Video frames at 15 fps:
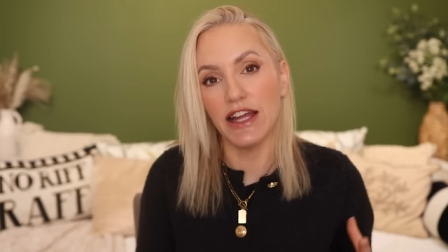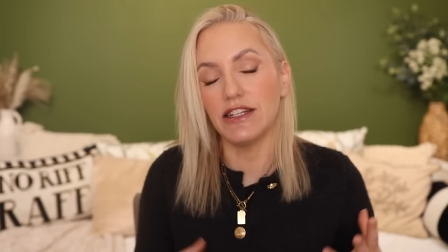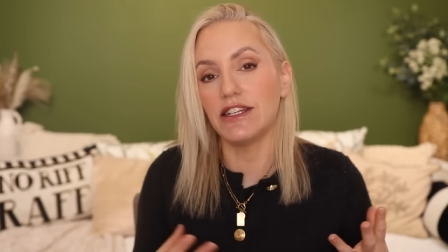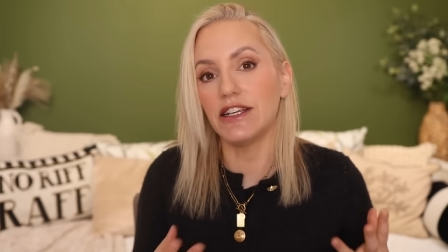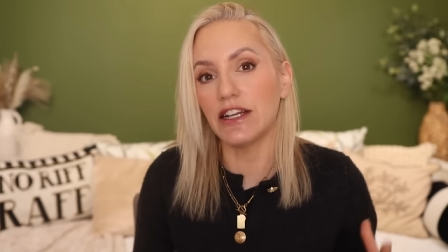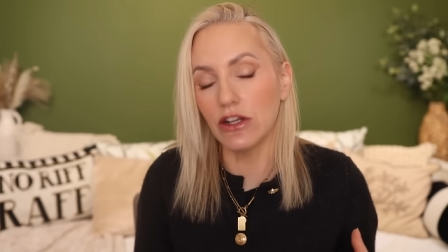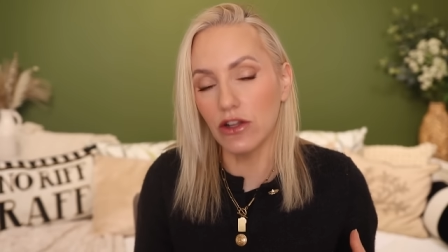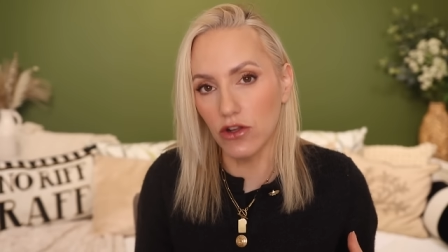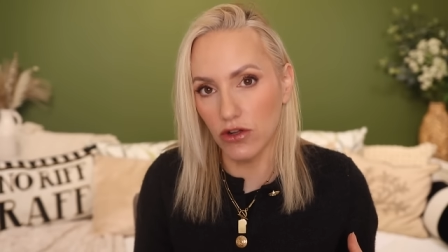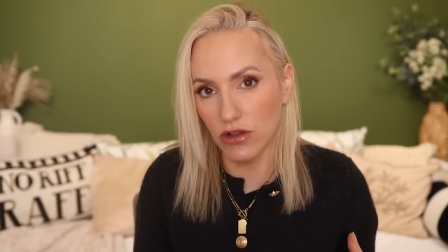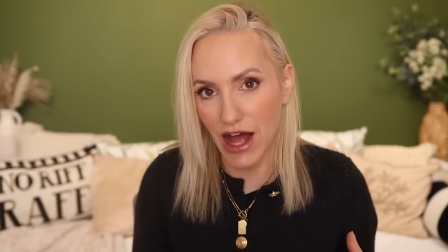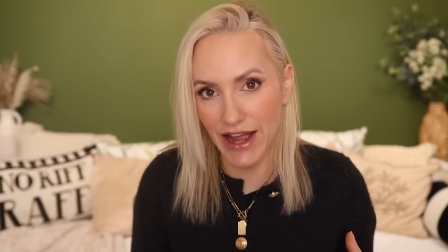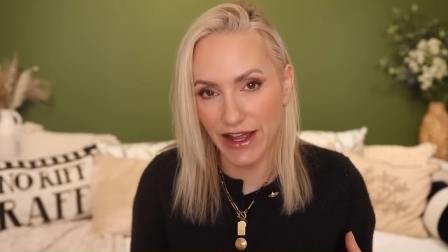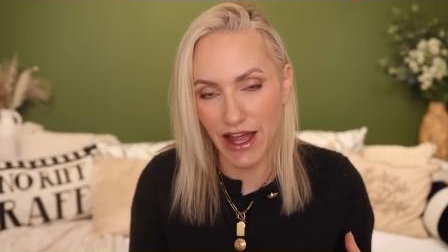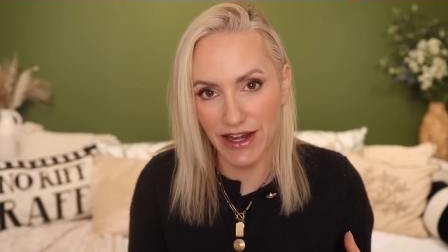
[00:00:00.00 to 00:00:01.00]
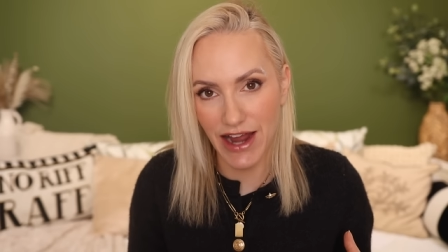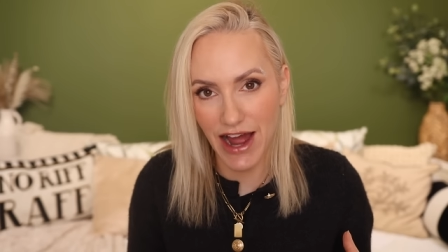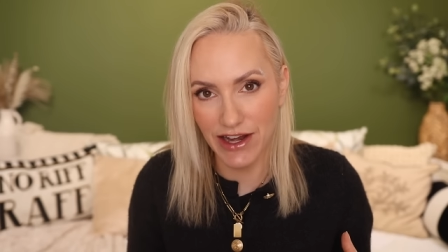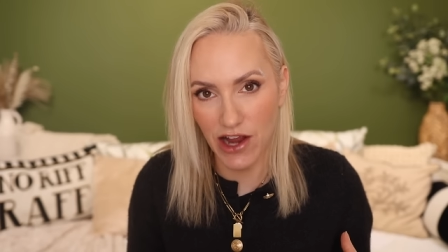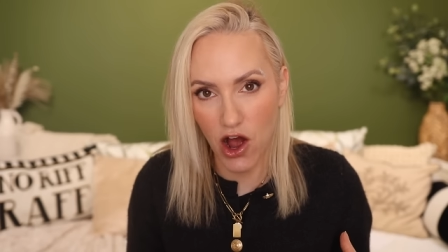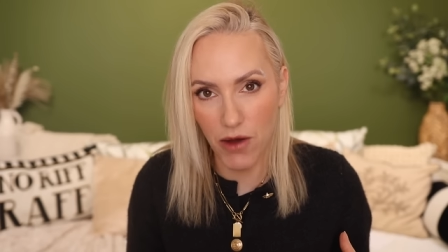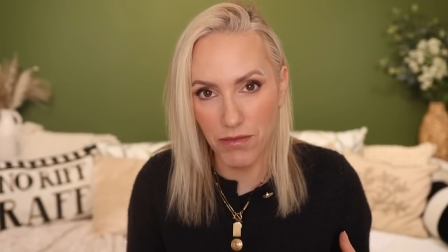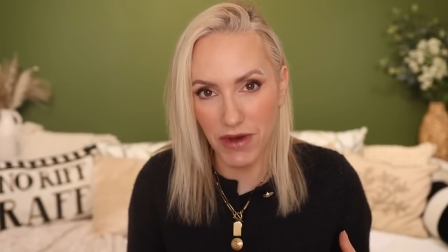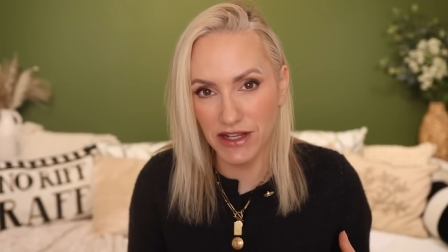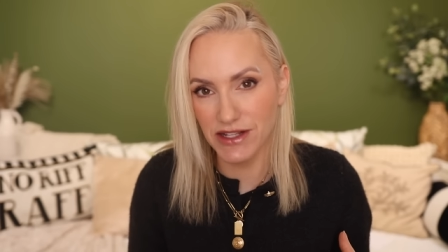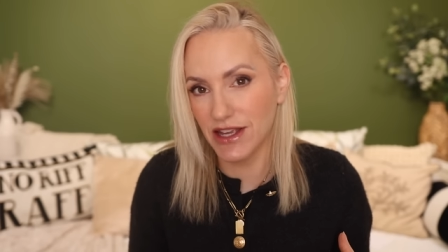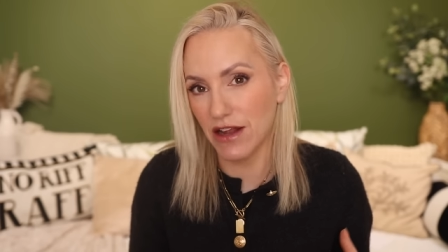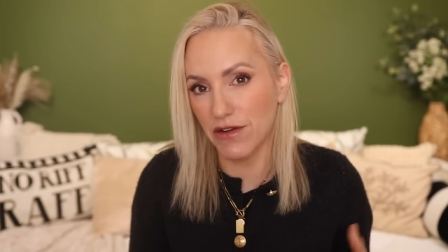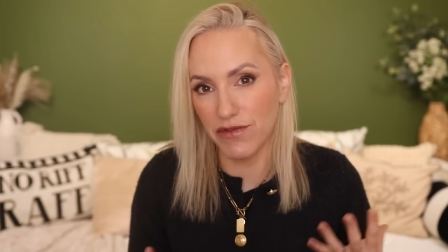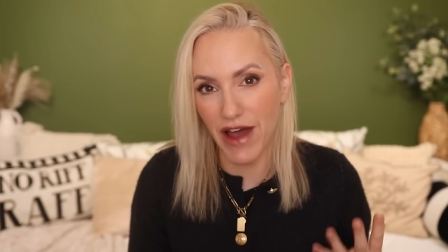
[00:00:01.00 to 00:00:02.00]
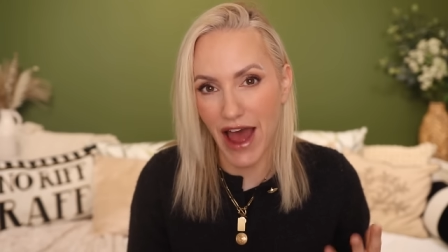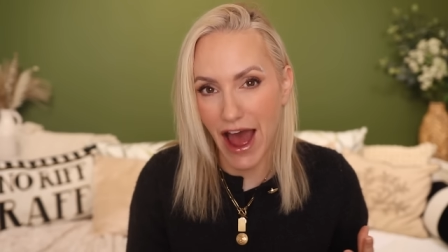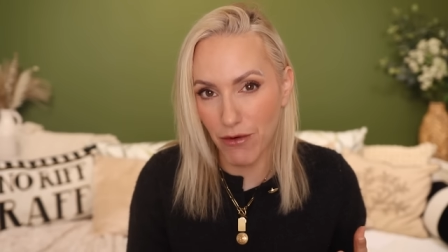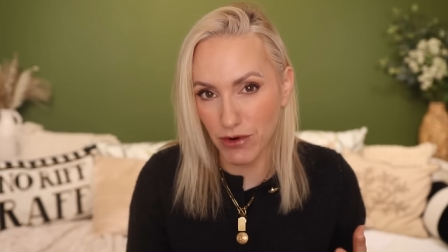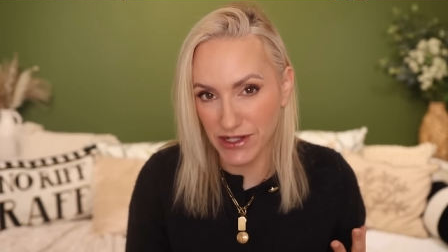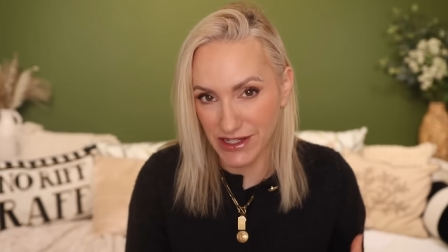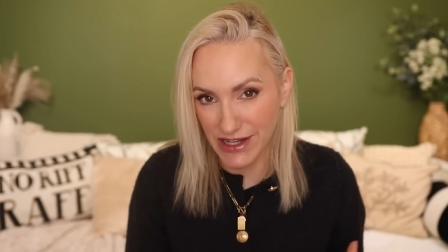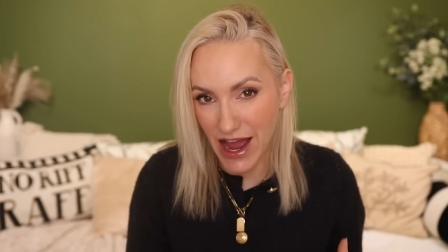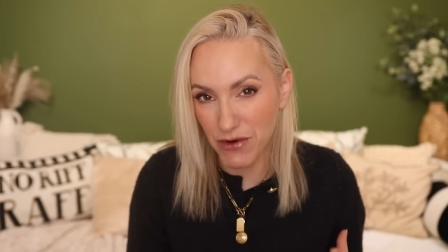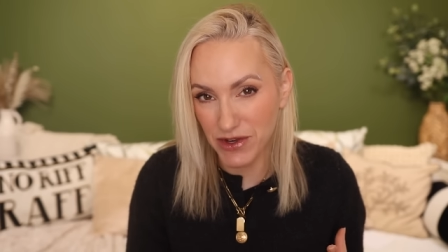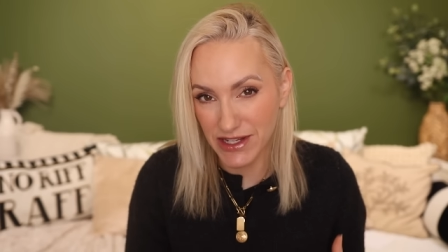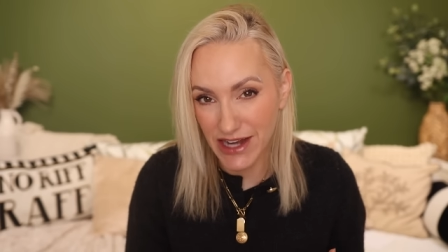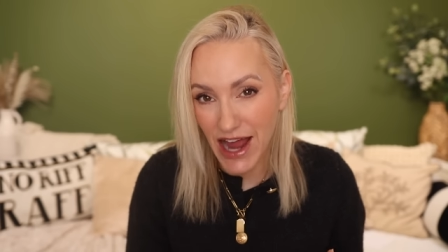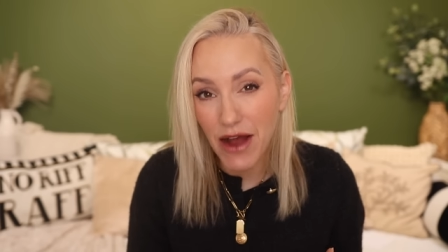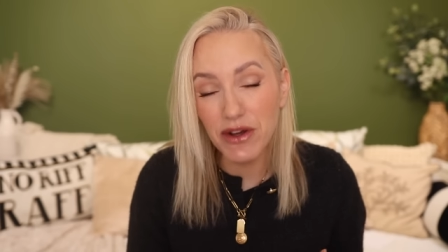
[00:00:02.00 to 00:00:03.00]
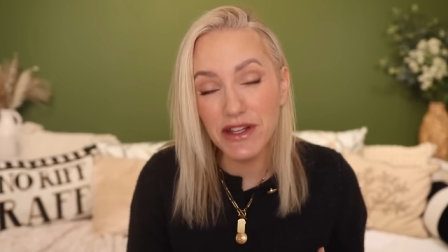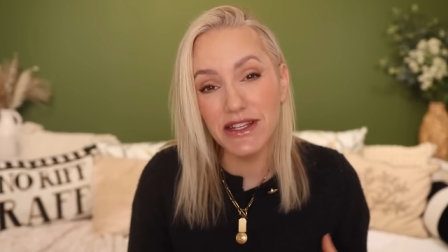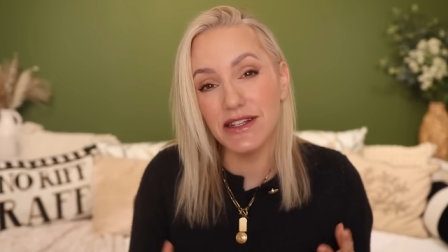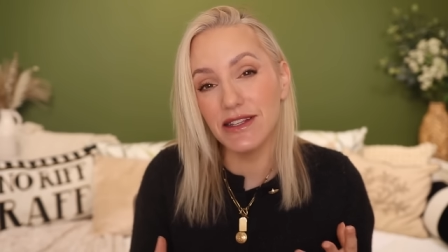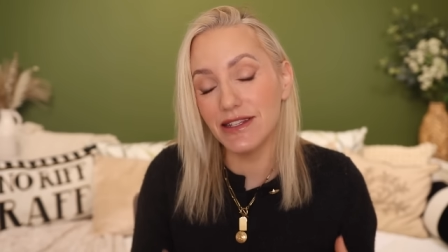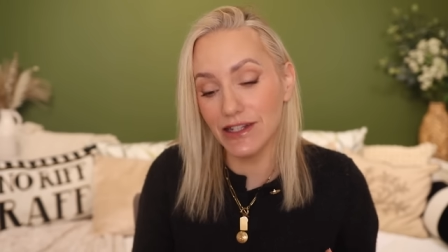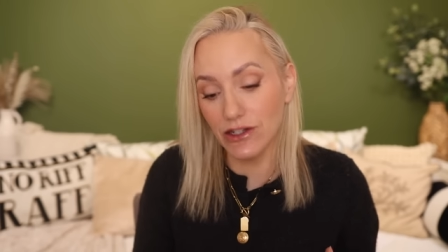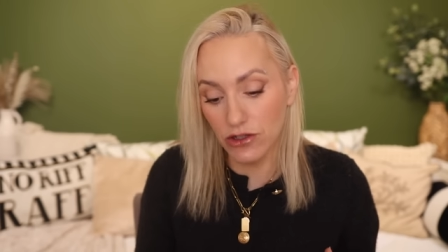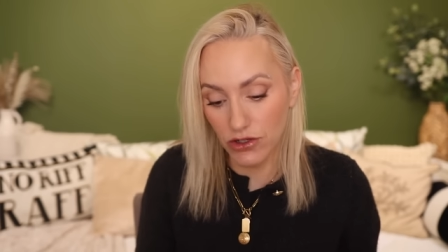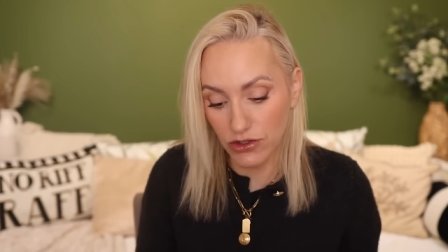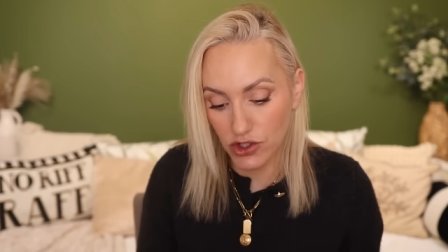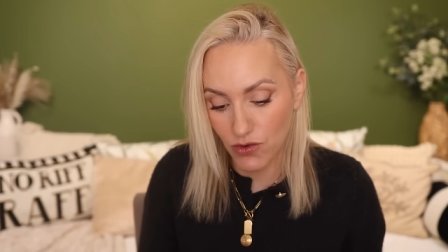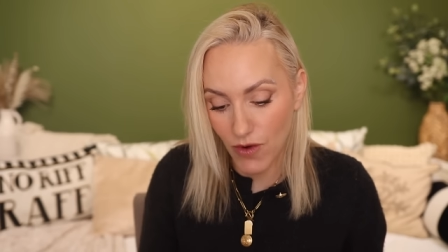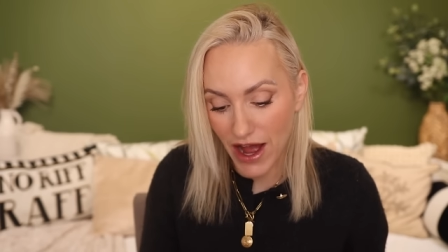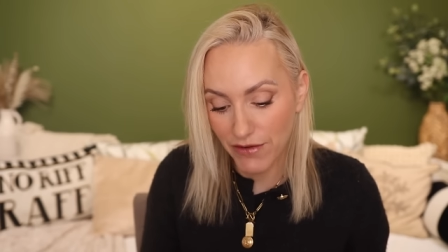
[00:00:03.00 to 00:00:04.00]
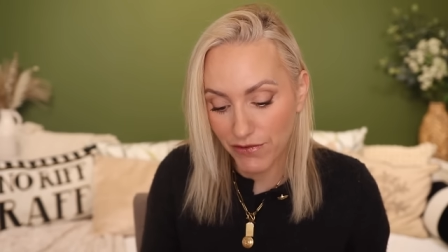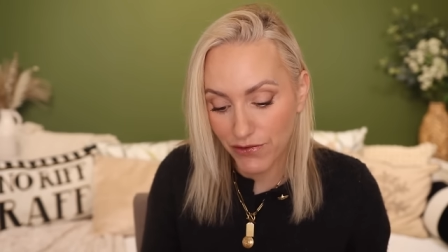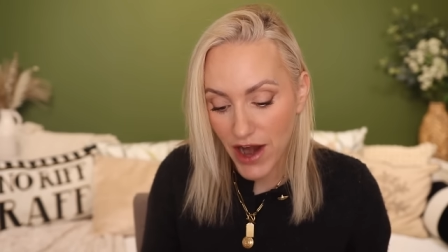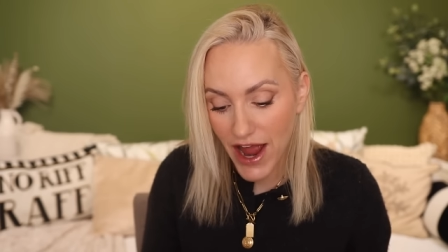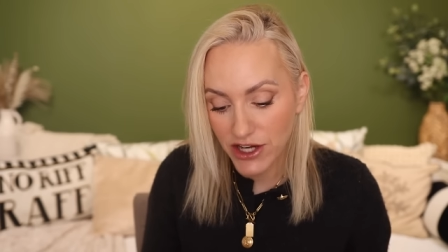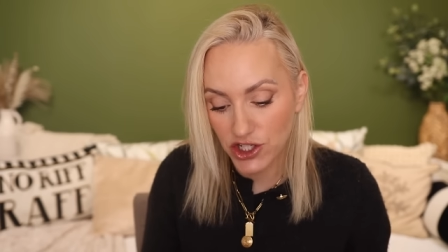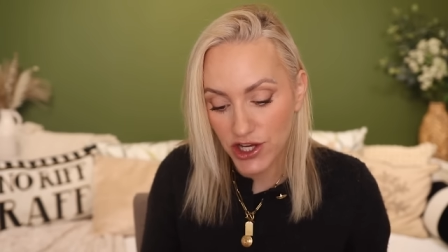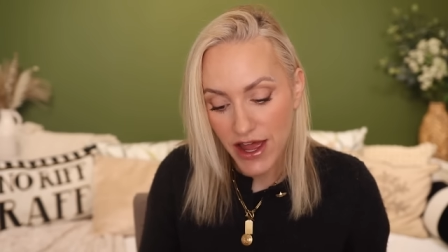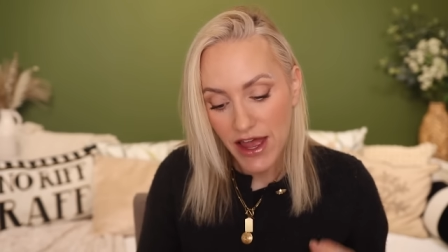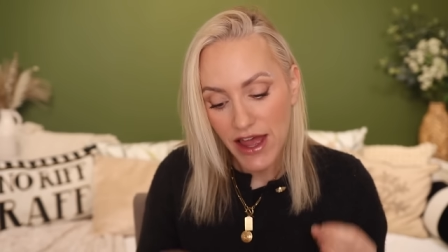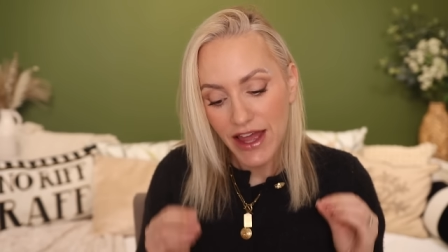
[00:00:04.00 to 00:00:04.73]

It didn't look like I'd had it on my skin for hours and hours and hours. It still looked quite fresh.